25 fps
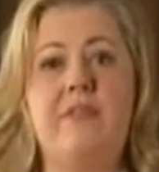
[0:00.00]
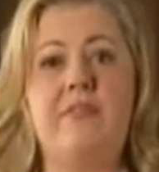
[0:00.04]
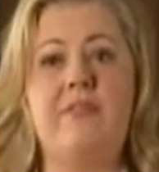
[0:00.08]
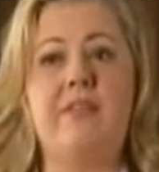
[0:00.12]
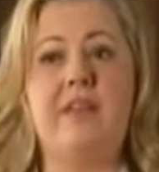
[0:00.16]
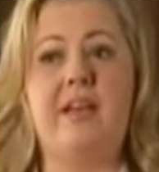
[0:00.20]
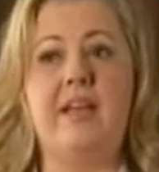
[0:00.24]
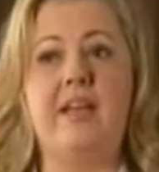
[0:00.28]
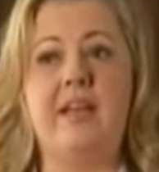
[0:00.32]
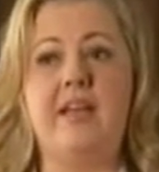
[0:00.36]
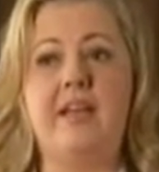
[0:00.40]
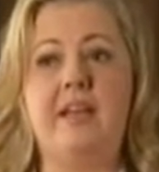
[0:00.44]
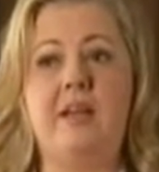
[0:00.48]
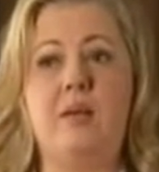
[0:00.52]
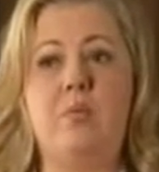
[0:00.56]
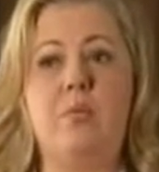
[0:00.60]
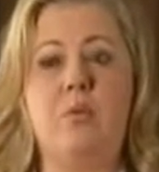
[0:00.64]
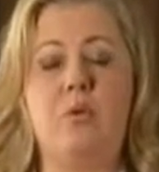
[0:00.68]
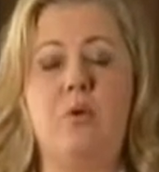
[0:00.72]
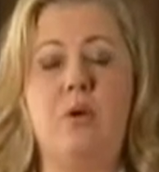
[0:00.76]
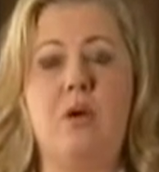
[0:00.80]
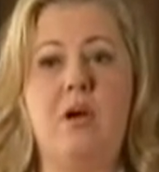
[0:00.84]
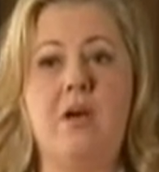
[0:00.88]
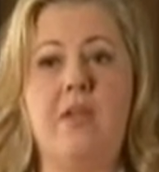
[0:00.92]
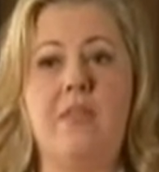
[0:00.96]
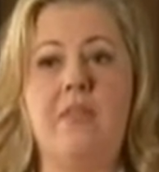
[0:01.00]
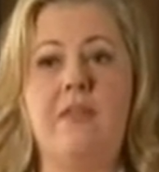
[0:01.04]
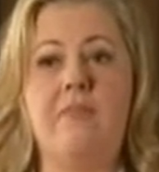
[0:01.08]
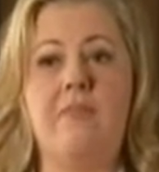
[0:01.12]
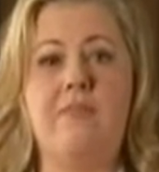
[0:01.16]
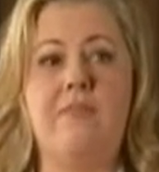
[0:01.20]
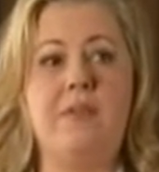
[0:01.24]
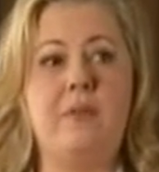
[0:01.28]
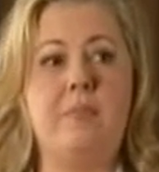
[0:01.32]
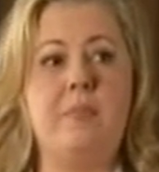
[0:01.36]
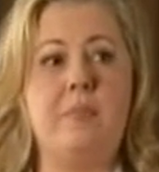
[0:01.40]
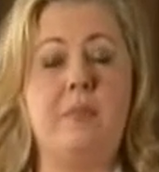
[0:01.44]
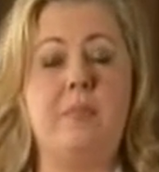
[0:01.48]
find a bra that
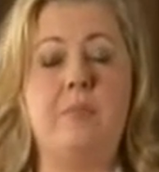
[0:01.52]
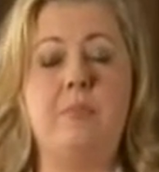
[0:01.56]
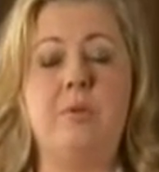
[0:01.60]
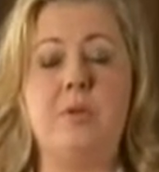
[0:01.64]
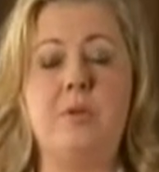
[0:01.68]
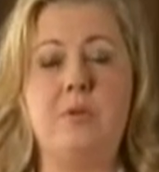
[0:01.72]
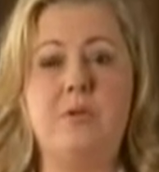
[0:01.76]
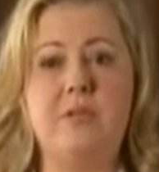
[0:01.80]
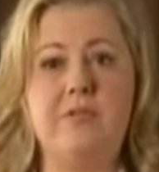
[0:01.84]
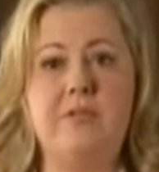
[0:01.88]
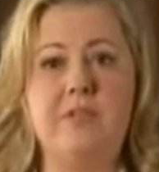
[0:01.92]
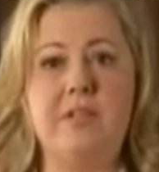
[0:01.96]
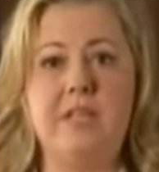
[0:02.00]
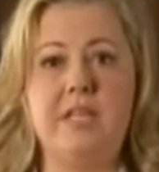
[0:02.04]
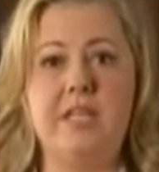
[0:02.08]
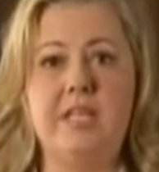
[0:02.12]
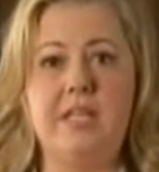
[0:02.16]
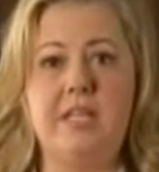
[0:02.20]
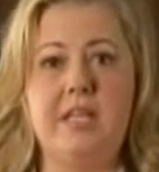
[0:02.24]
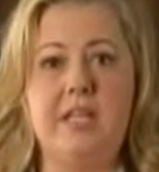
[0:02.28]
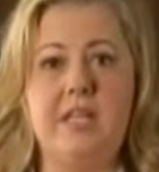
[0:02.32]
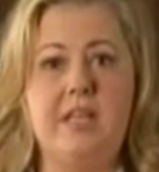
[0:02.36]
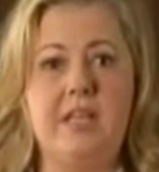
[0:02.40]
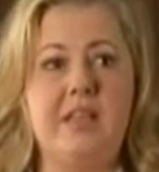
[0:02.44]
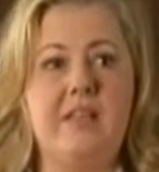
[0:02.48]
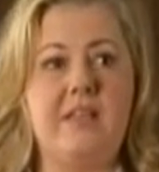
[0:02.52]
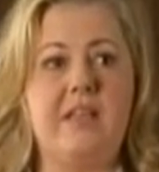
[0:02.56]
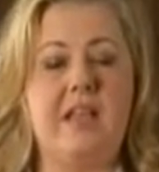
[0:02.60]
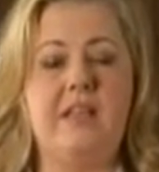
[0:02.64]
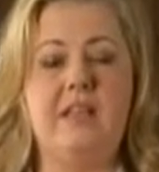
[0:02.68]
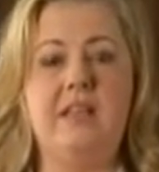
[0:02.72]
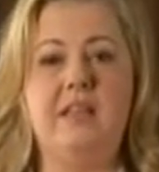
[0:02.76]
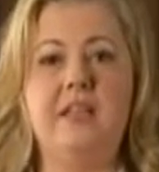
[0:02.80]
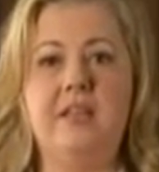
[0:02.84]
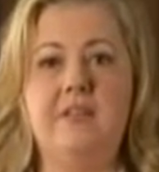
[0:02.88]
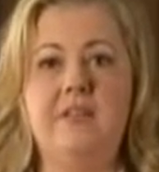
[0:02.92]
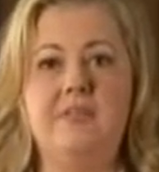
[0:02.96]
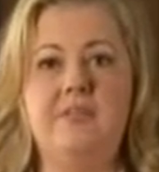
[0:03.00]
fit me beautifully, that
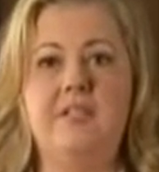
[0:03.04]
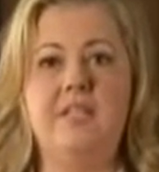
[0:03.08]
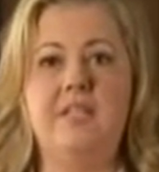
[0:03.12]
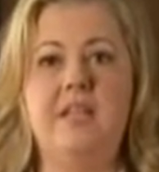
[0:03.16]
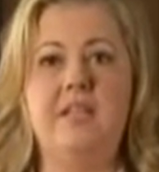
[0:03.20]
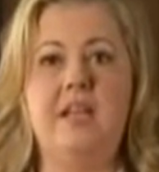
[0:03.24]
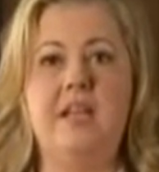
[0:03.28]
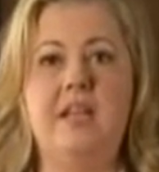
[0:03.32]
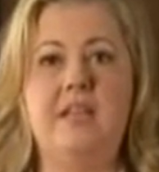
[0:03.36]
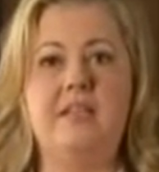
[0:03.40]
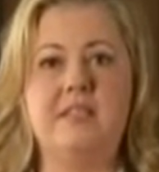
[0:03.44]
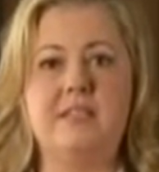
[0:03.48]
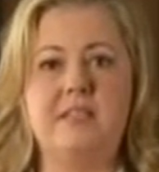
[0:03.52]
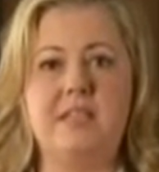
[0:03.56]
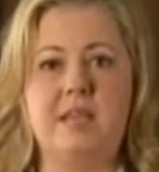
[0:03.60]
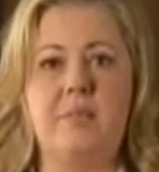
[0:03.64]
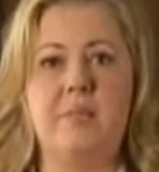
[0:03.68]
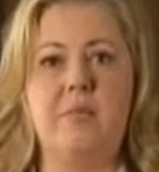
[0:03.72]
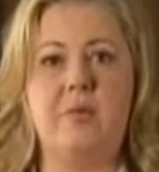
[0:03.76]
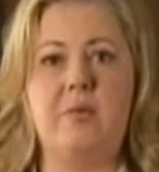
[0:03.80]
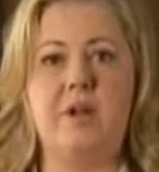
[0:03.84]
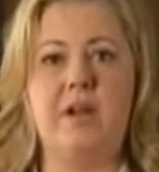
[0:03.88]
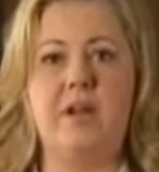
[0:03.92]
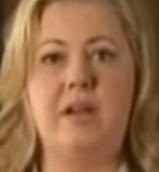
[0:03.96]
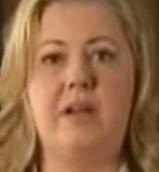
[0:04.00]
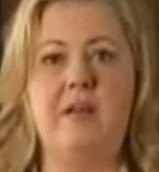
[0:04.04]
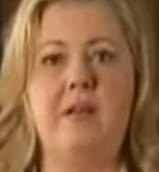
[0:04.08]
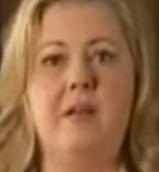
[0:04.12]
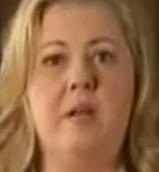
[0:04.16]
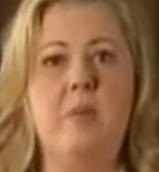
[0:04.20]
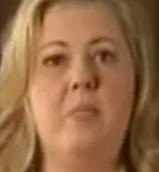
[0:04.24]
lifted and separated